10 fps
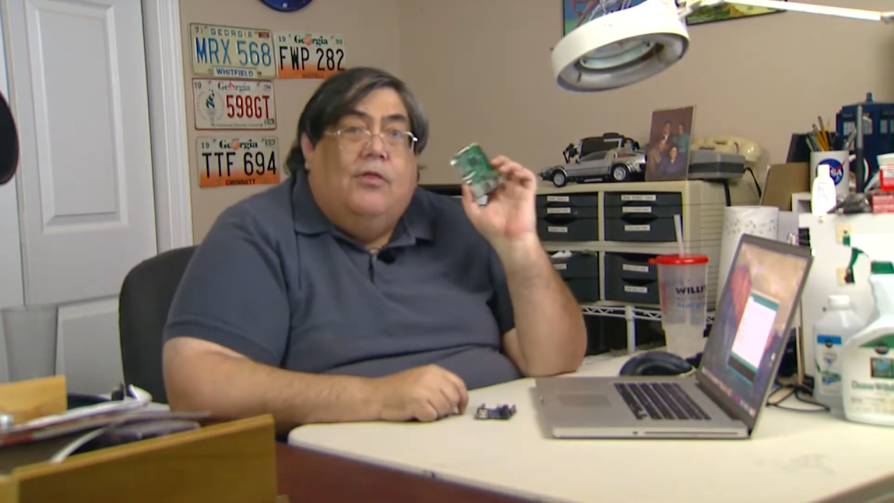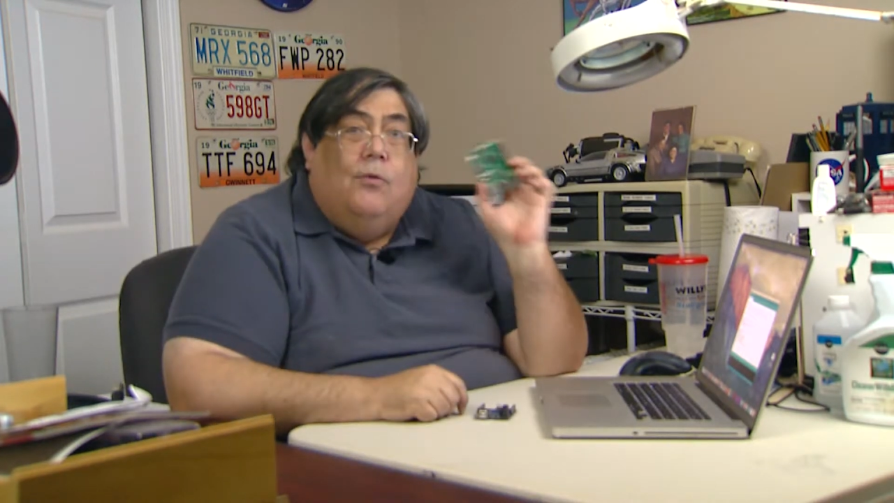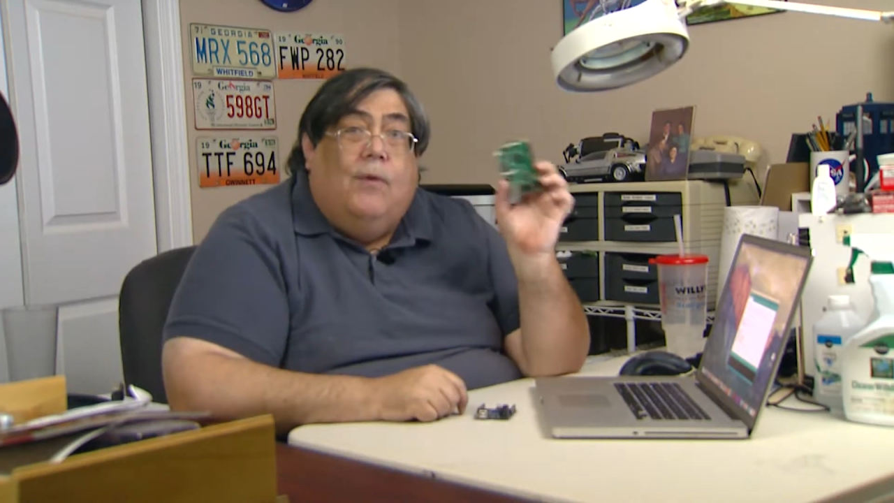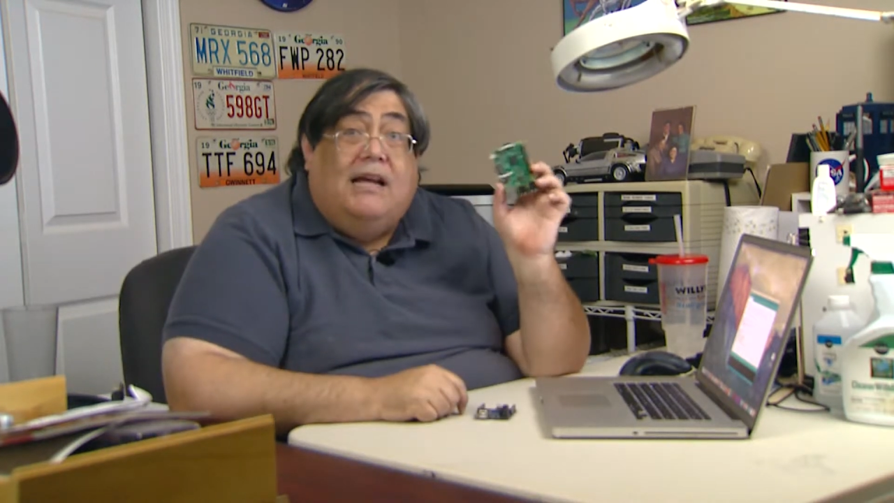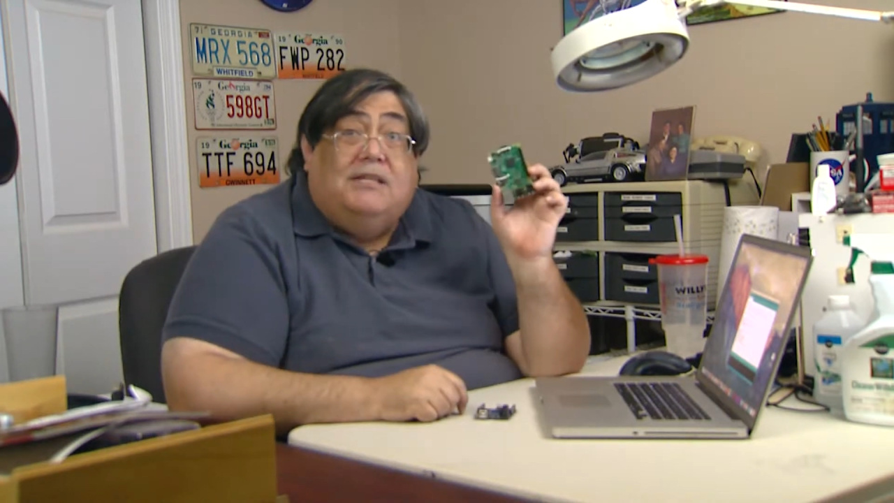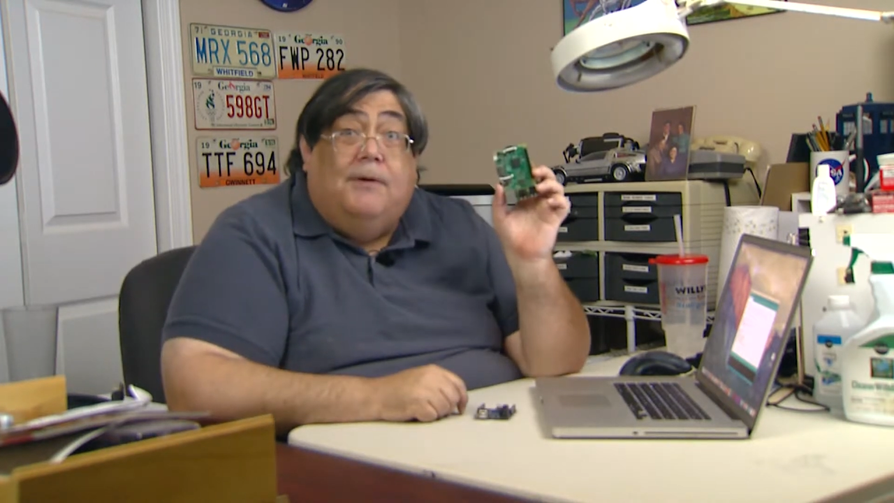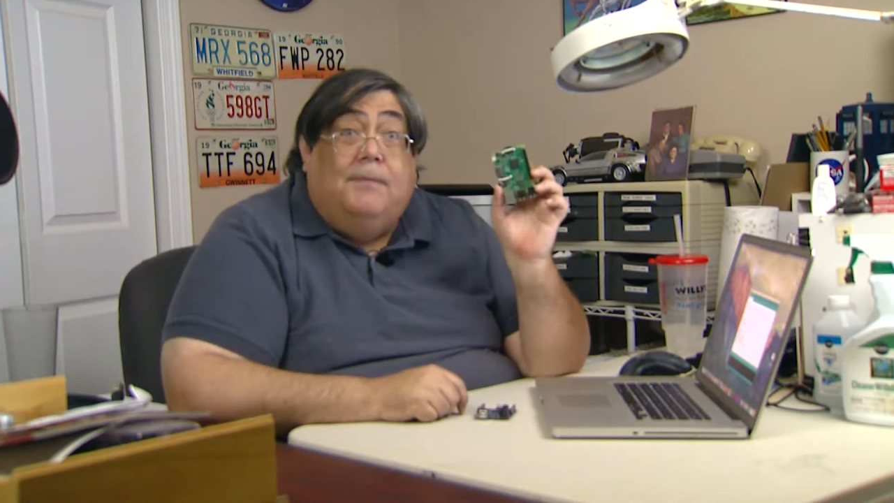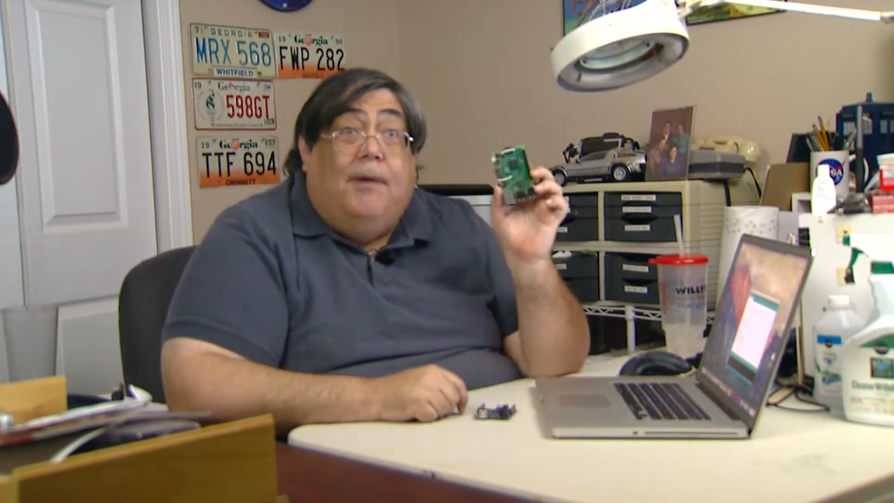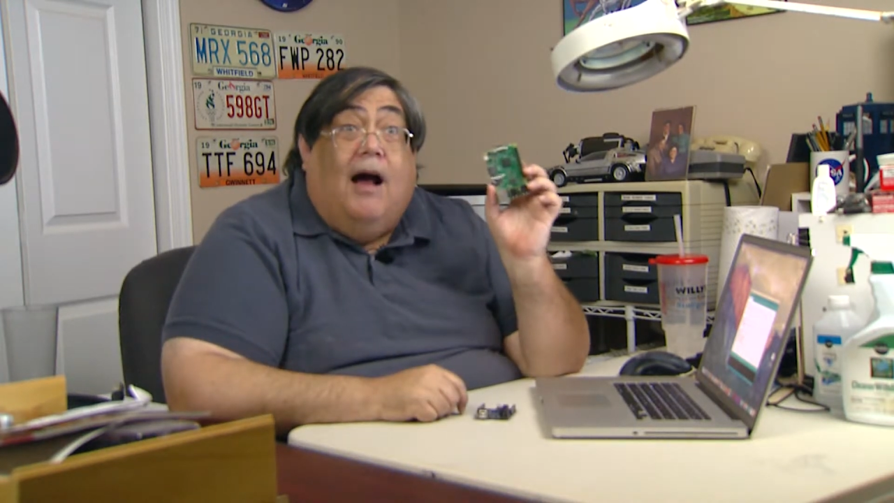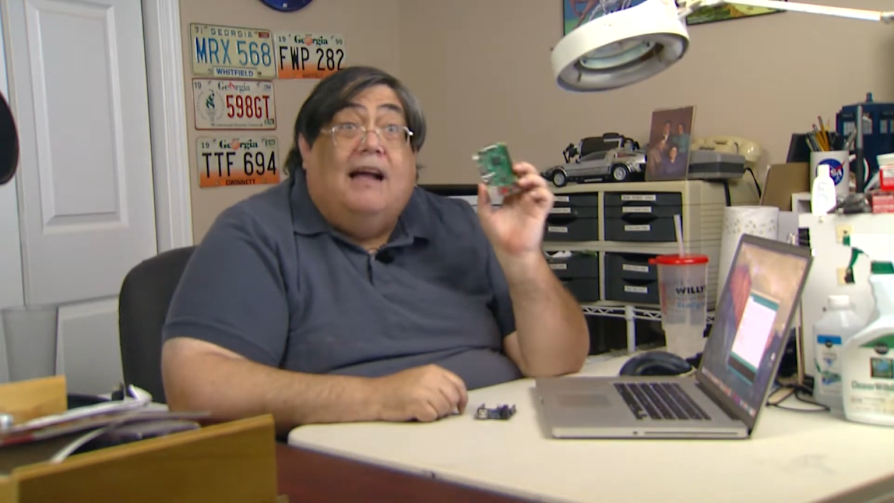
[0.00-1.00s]
The
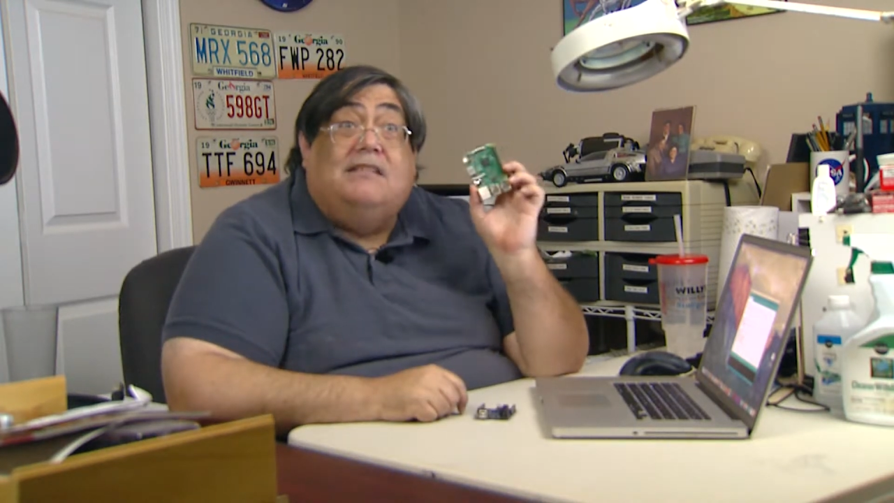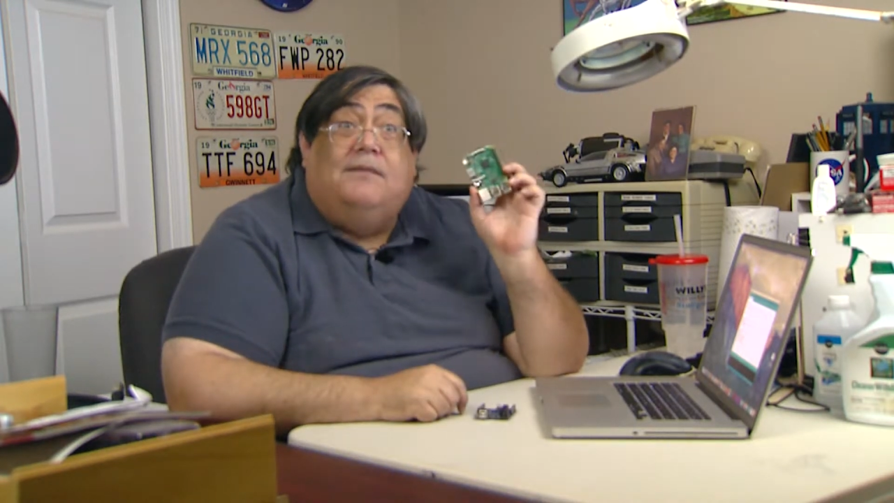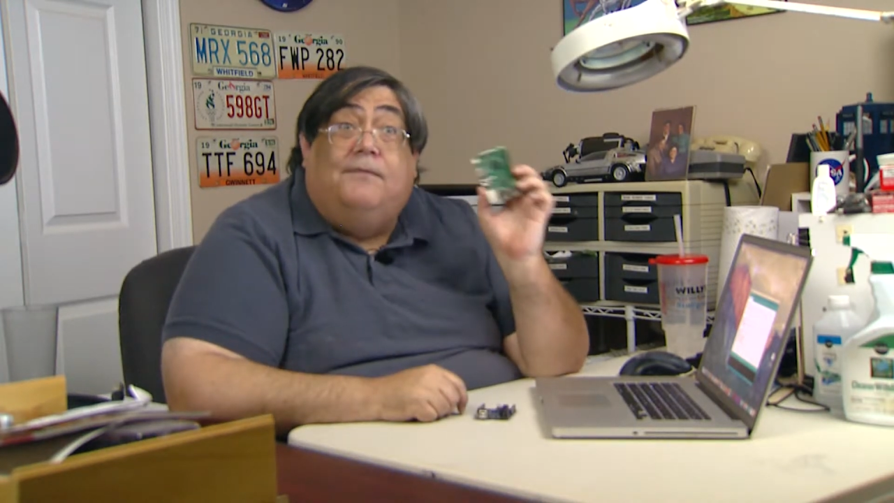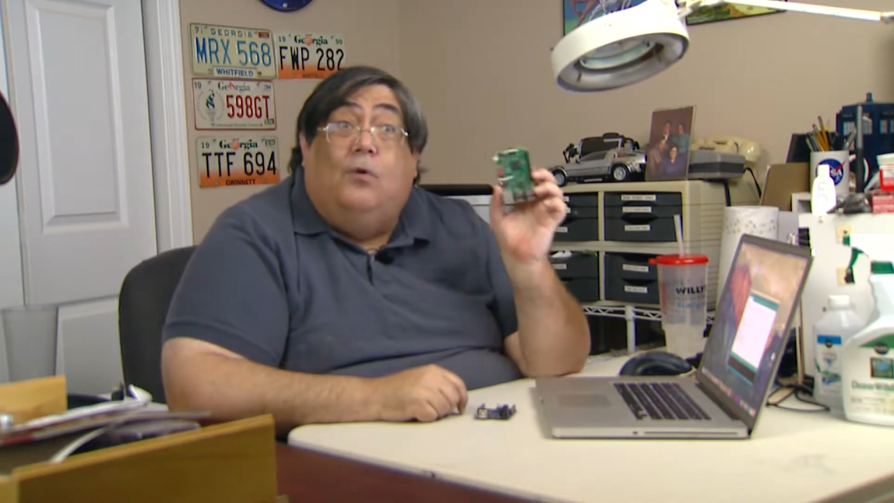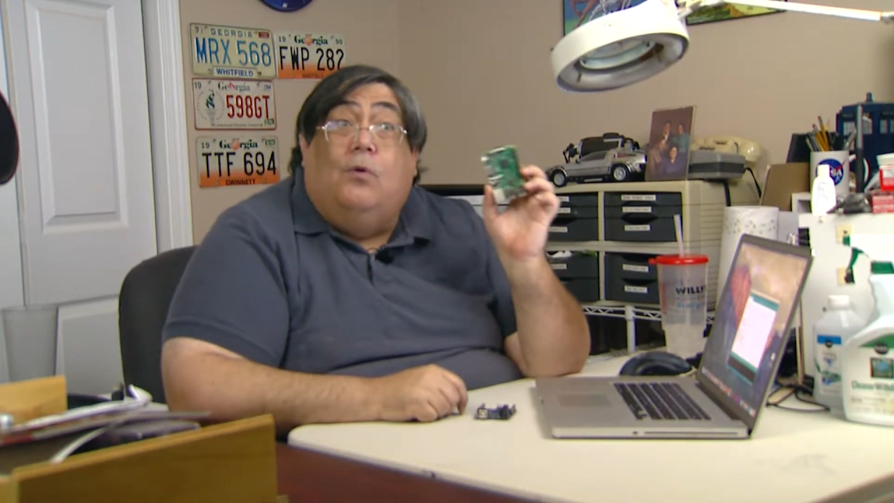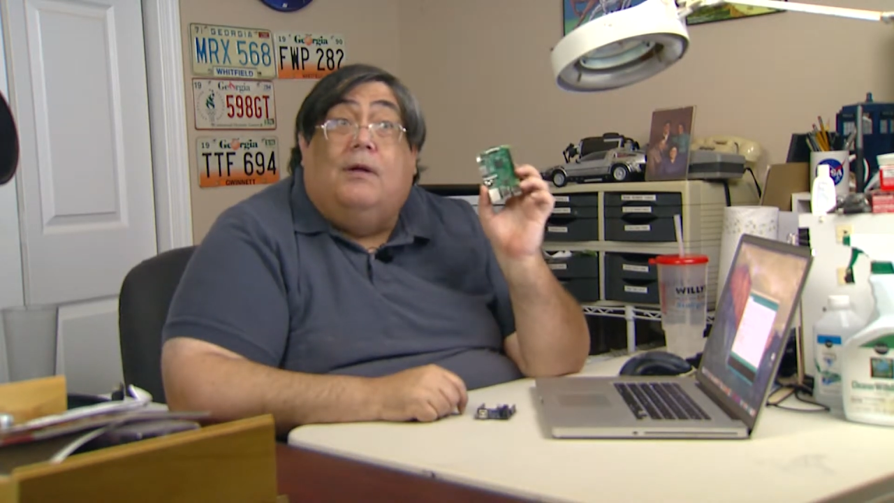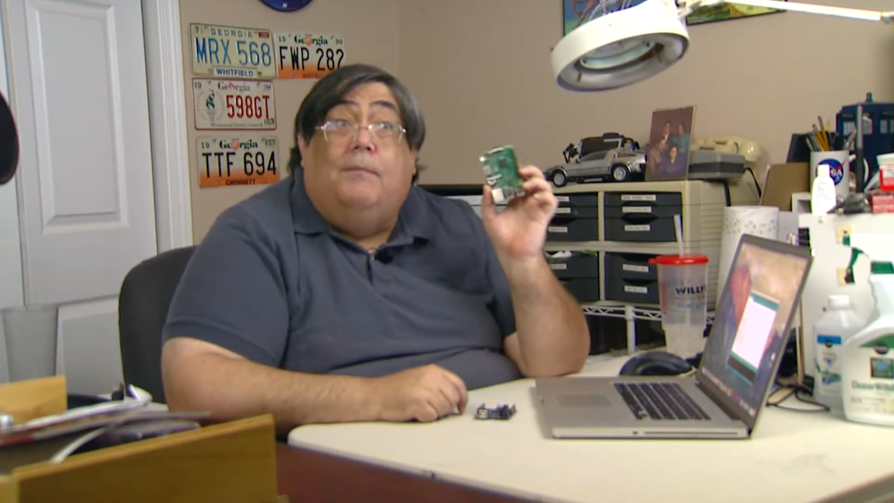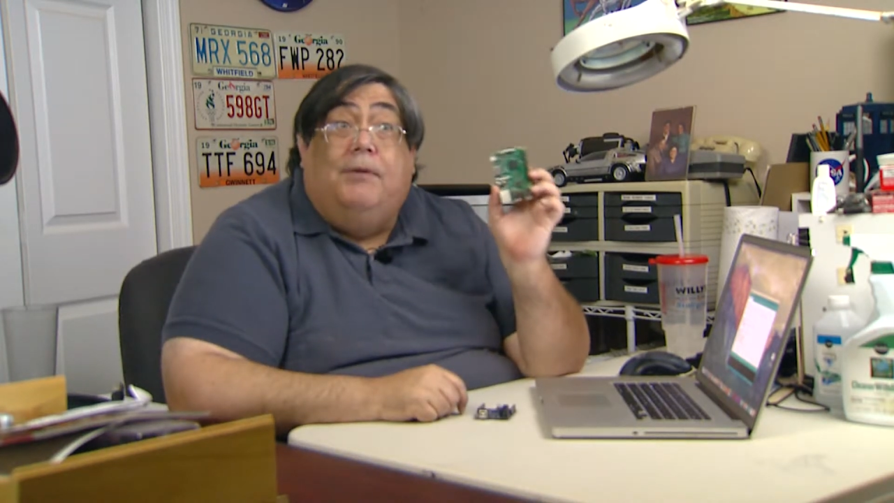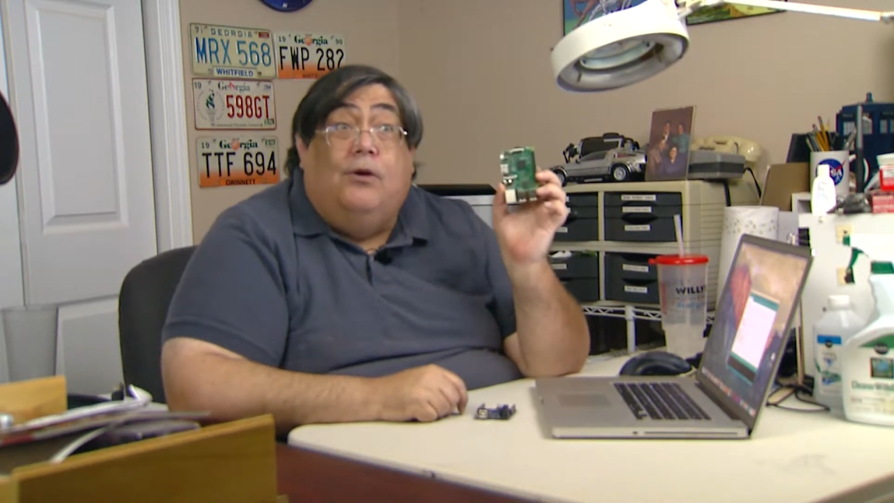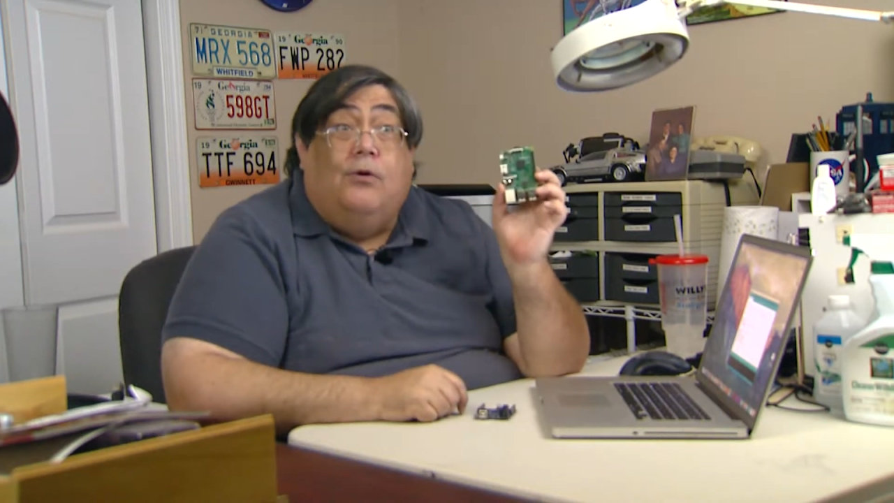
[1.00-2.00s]
Raspberry Pi is a full
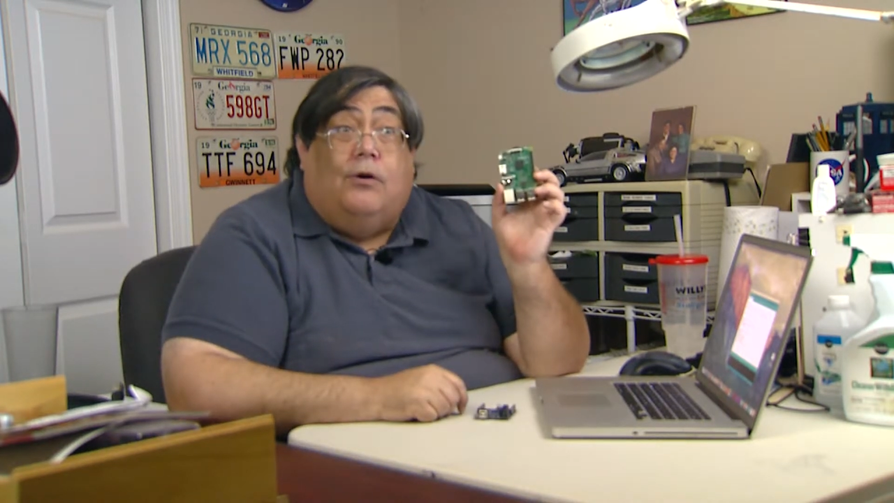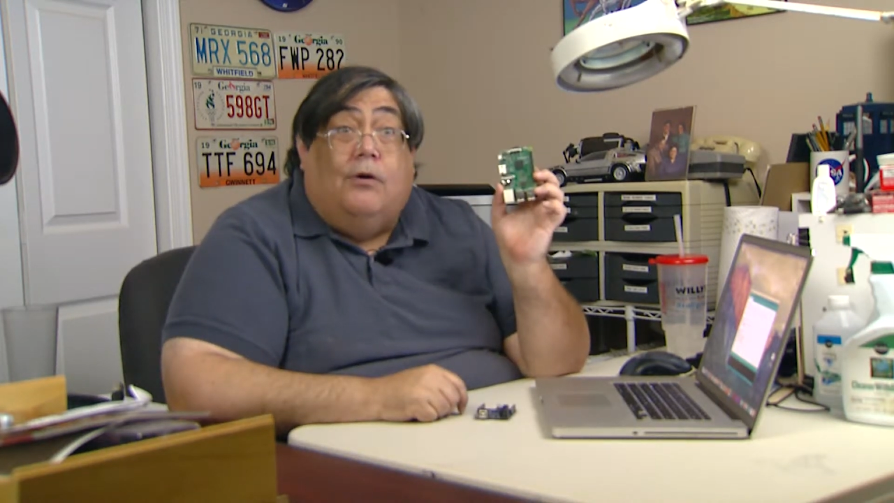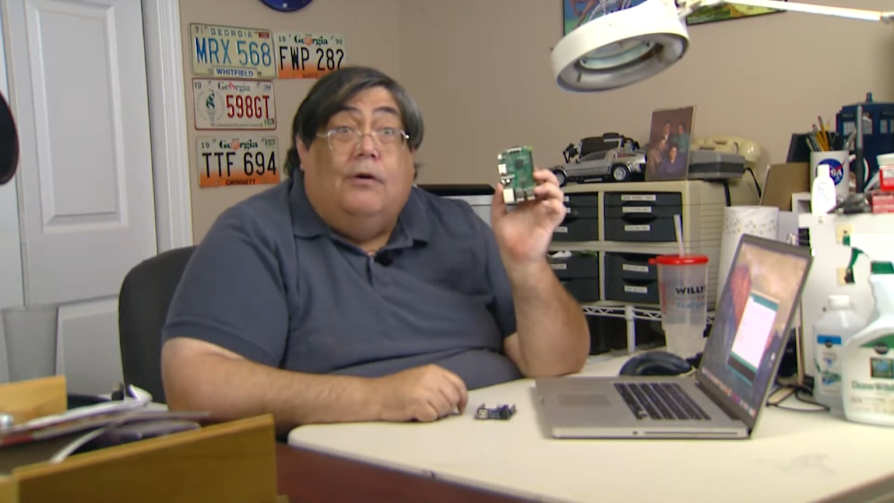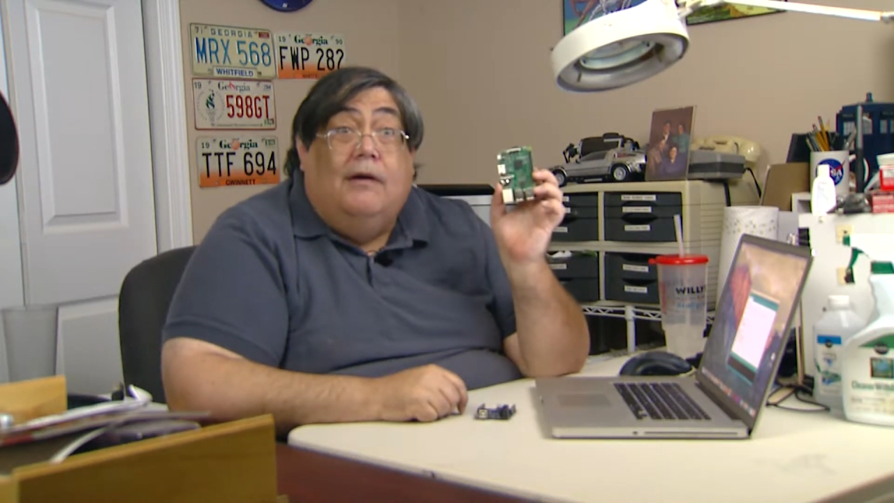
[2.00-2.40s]
computer.